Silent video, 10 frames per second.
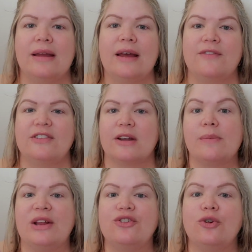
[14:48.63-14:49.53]
if it's going
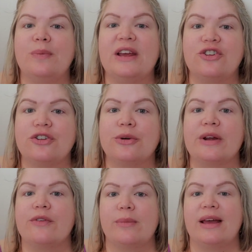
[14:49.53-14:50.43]
to be too pink
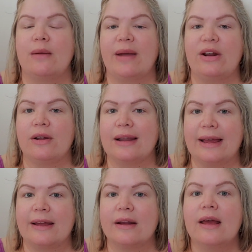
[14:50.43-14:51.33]
sugary for me, I might not
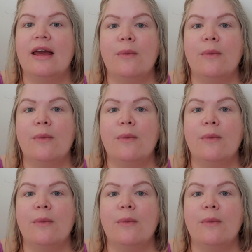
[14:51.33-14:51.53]
like it.